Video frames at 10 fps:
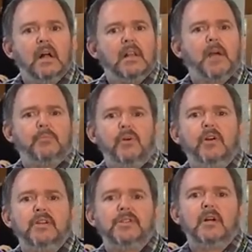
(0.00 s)

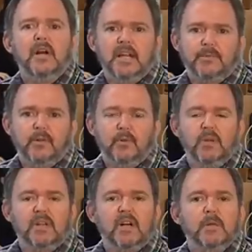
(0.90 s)
Librarians are expert
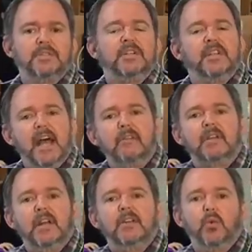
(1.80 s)
when it comes to
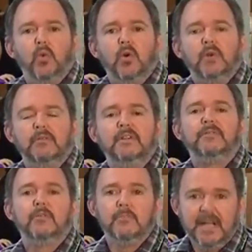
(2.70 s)
navigating the world of
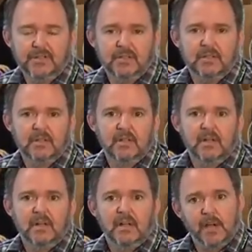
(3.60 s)
information.
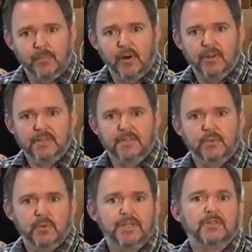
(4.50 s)
Librarians at
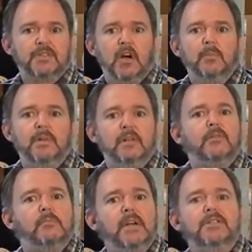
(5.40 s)
the Research Help and
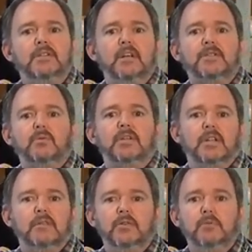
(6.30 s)
Information Desk will
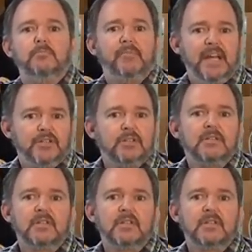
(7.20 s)
give you patient,